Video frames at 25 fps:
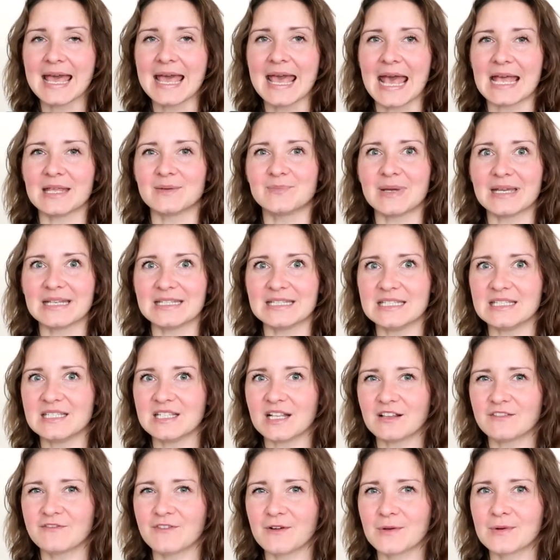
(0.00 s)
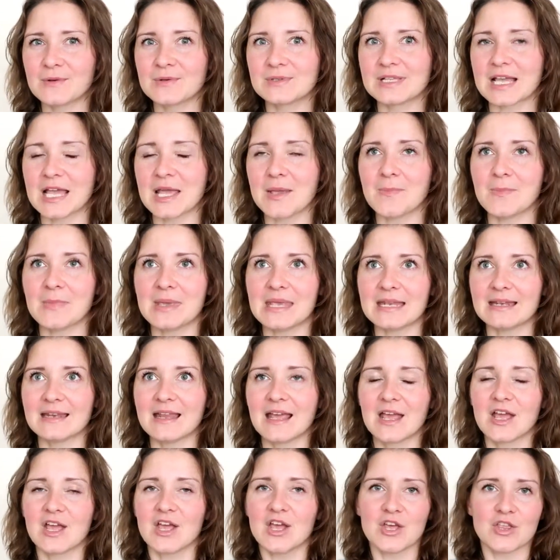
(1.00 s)
and by detail photos I mean
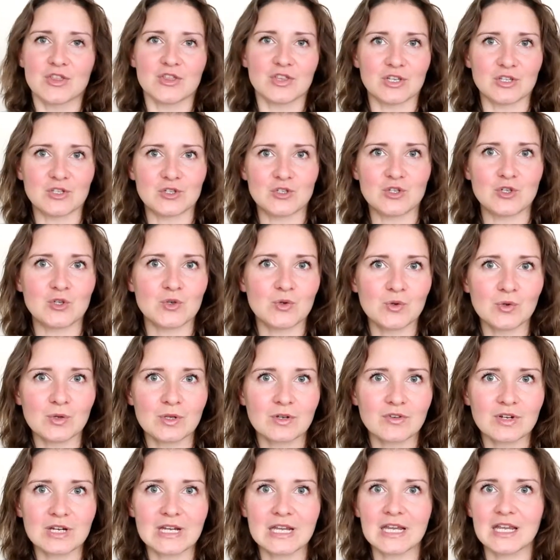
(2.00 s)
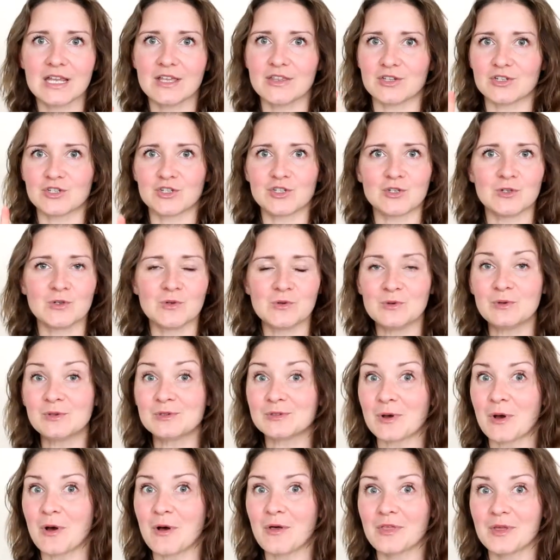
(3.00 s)
the jewelry, the shoes,
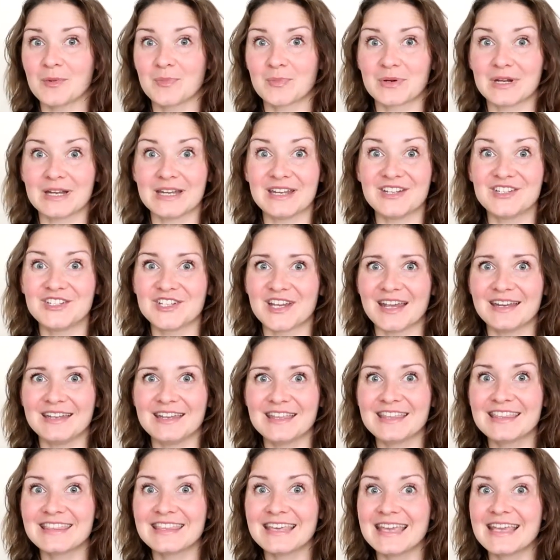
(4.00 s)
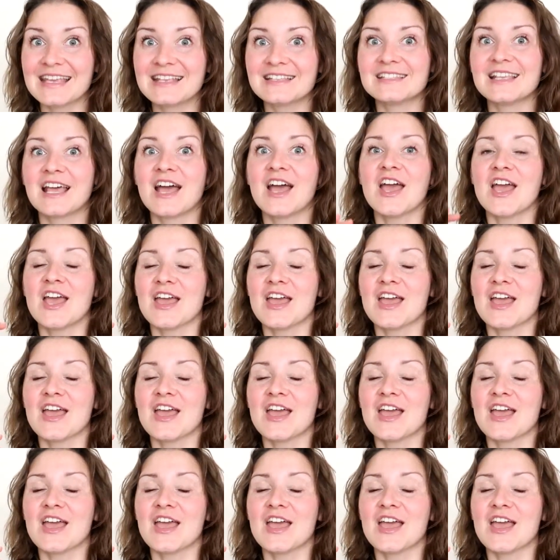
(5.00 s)
all the pretty shiny things